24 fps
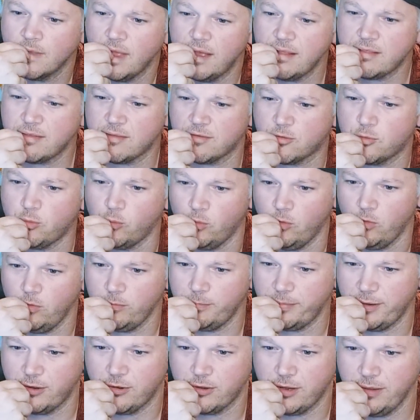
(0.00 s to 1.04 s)
That's
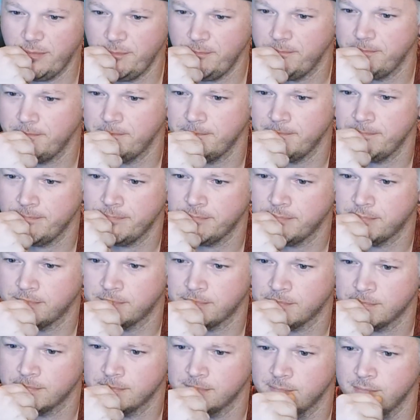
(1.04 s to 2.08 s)
cool, Beardy.
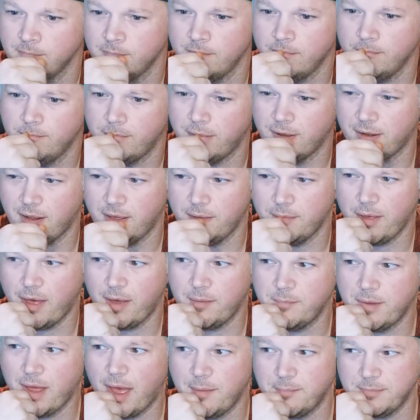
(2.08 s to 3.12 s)
But
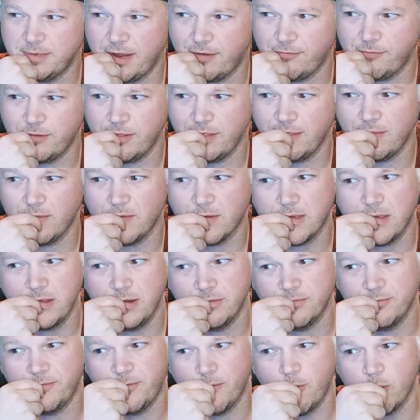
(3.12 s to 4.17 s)
I'm definitely
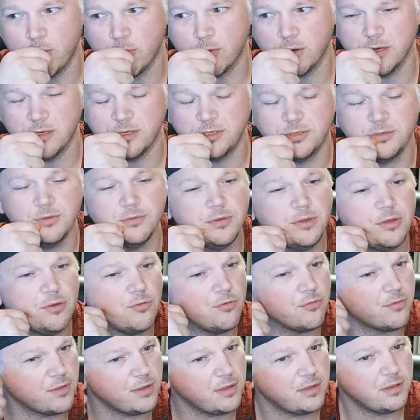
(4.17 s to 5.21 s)
looking forward to
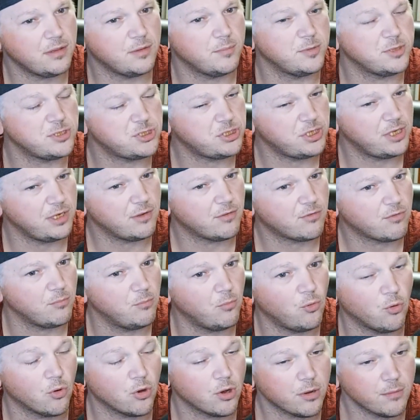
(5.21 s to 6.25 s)
using the machine
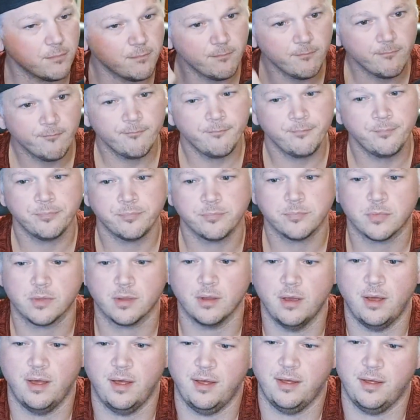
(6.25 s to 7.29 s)
some more.
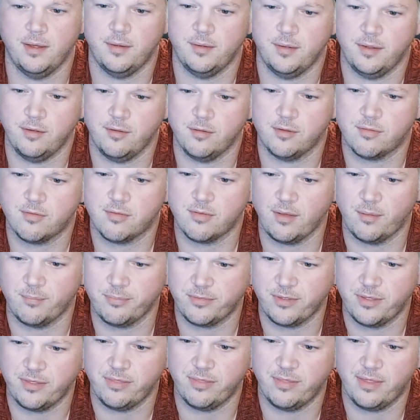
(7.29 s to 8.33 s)
It's
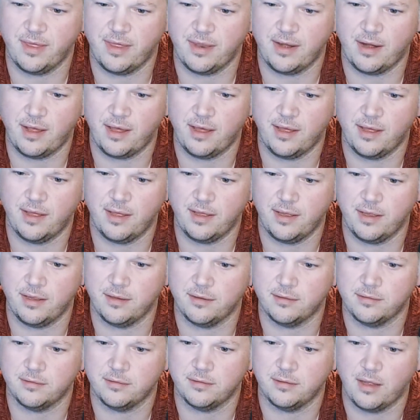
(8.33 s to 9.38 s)
something that
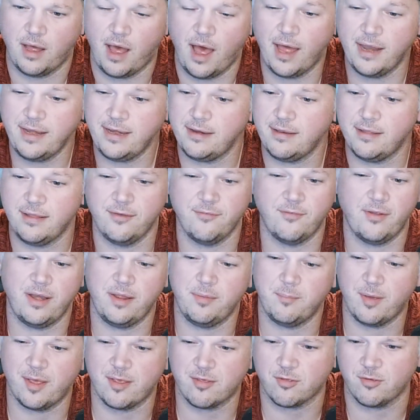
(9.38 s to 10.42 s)
I didn't leave
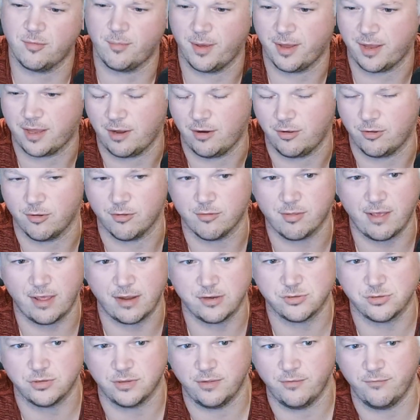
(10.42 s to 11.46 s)
any mess on my counter. It's
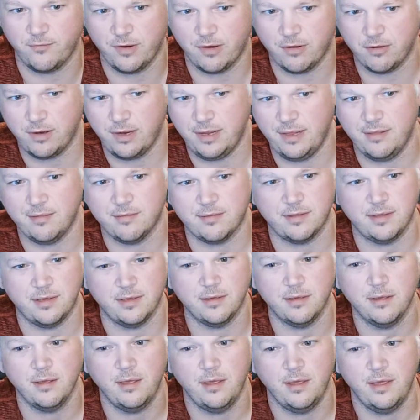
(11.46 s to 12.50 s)
actually very
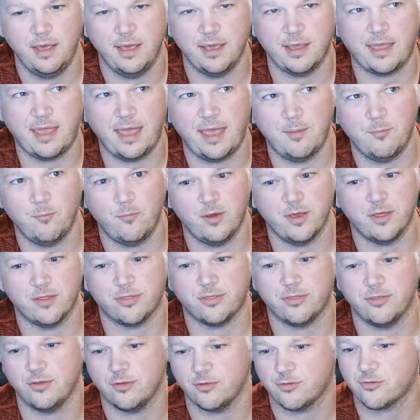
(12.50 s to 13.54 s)
easy. It came
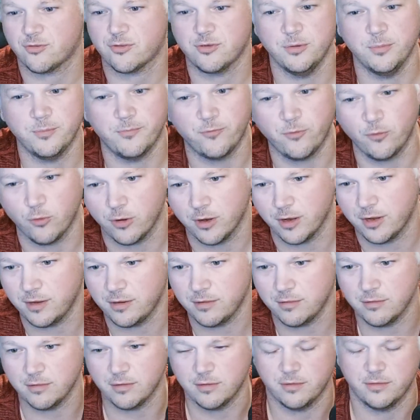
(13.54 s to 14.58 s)
with a scoop for
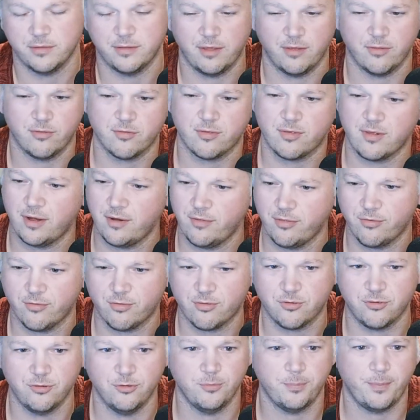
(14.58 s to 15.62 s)
it. The other side of the
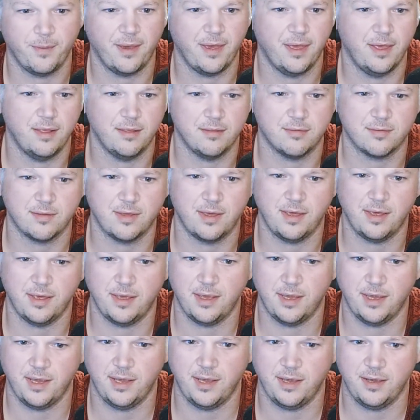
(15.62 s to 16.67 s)
scoop has
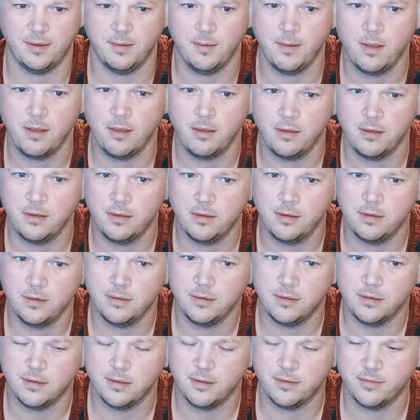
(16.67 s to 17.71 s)
the
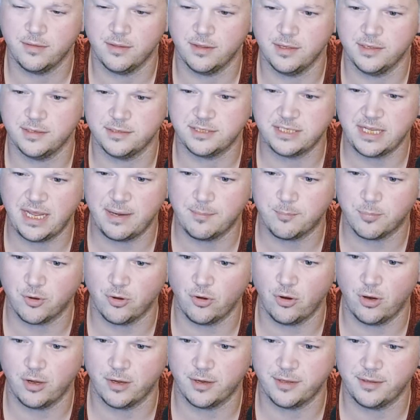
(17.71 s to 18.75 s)

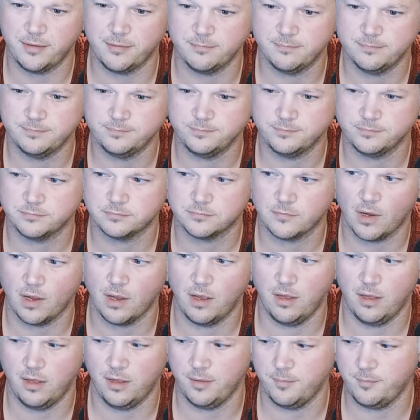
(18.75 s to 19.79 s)
tamper on it.
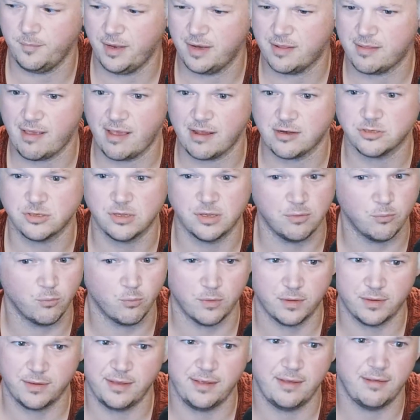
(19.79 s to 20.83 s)
It's actually
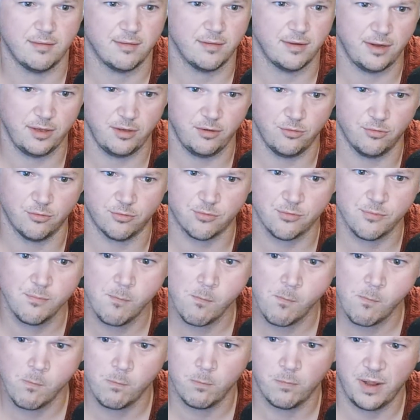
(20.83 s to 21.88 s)
really easy to use,
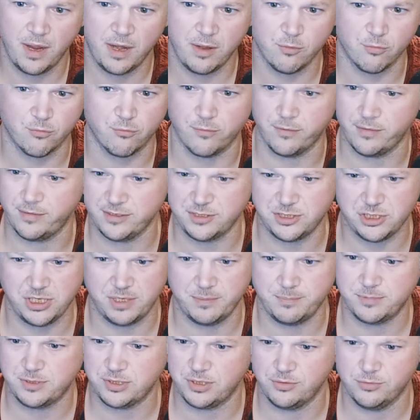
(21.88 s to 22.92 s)
and it was really
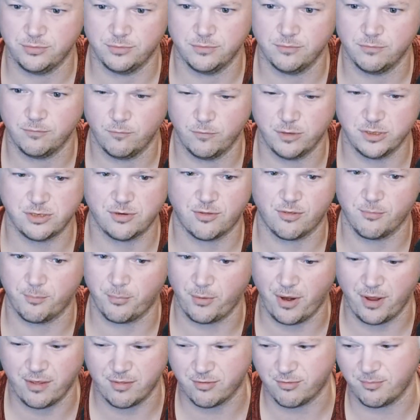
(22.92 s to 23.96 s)
cheap too, which
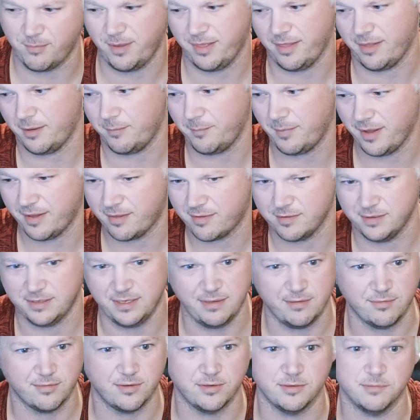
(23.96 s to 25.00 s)
surprises me that it makes a
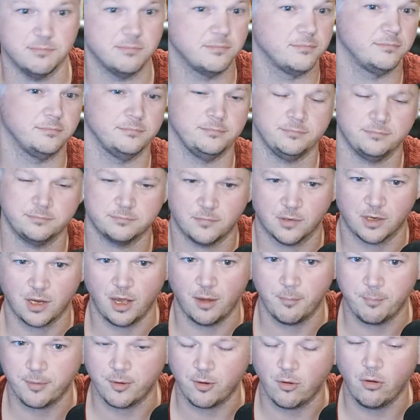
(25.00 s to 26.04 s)
decent
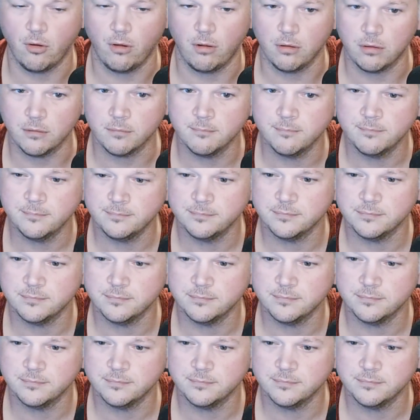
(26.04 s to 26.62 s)
cup at all.